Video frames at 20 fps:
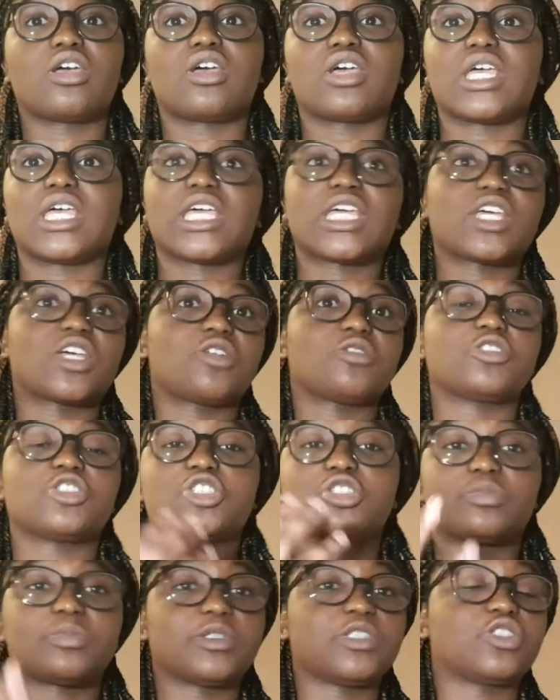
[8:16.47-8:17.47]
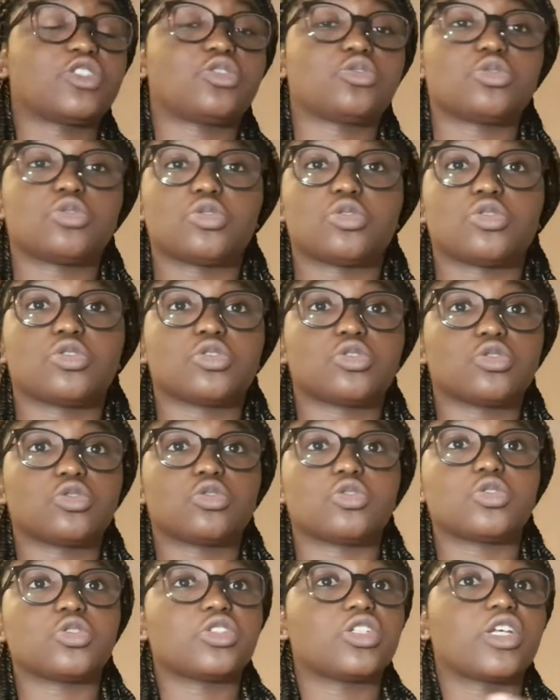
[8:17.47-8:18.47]
it can just be stored,
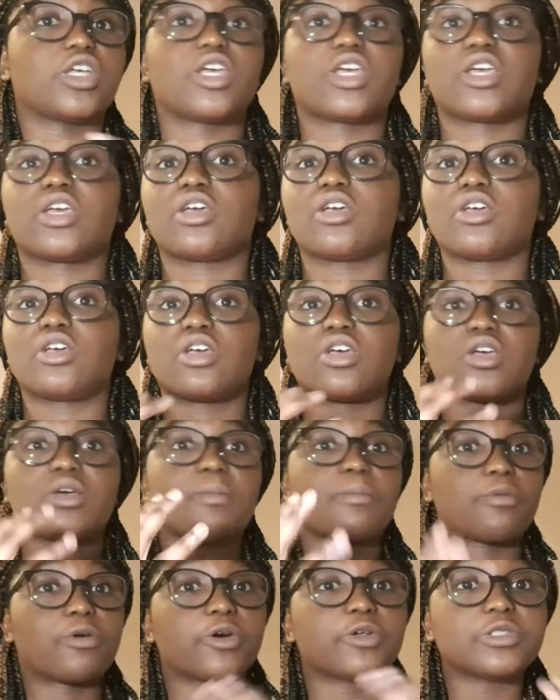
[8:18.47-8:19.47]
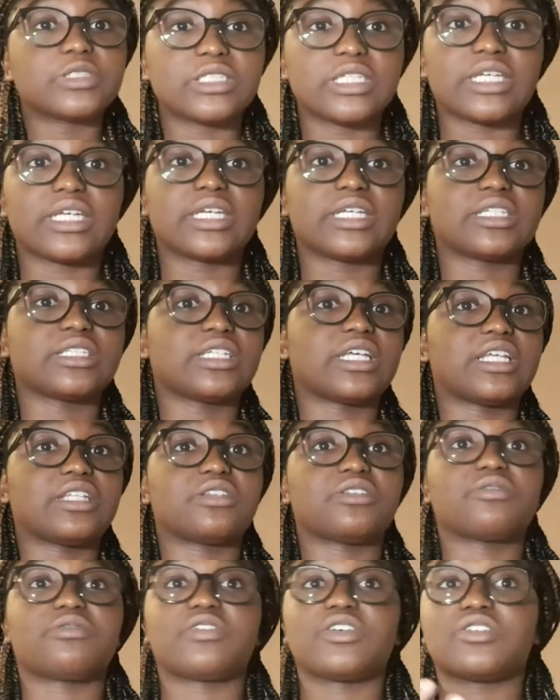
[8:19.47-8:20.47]
all the protein in
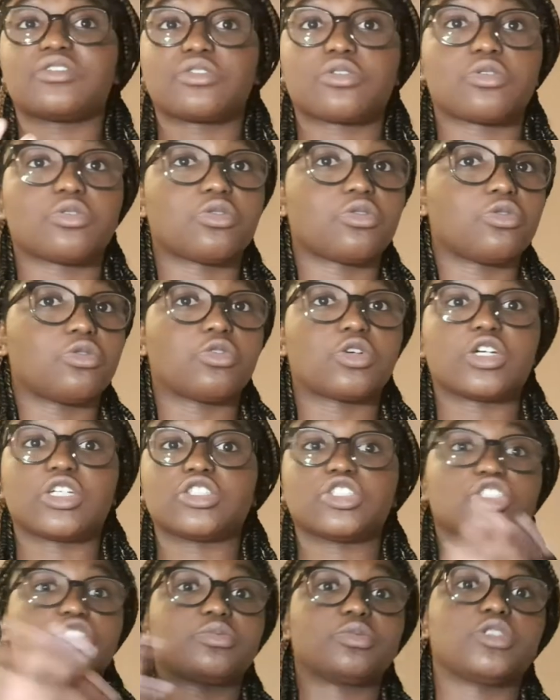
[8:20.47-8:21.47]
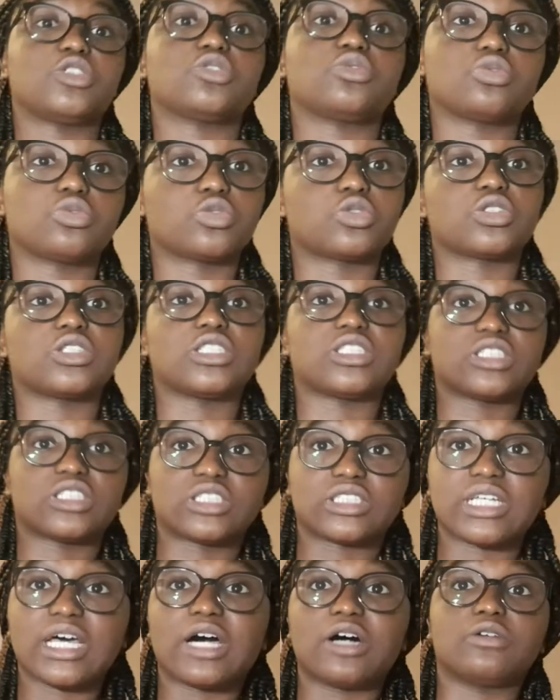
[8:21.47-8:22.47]
the vesicle can just be stored in the
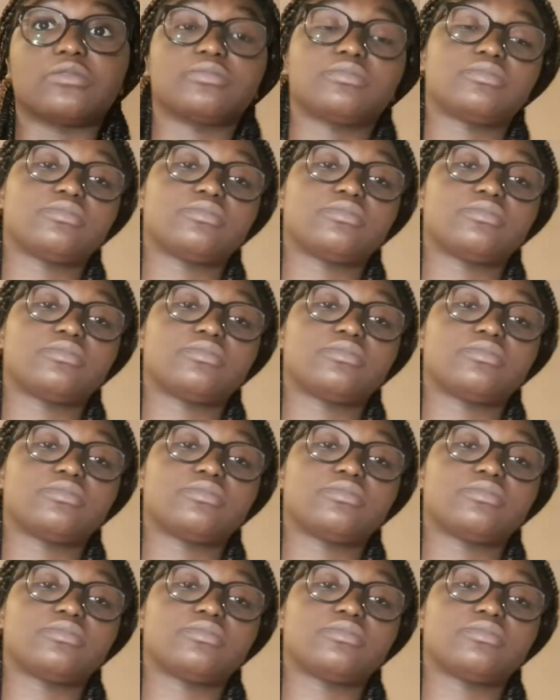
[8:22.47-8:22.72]
cell.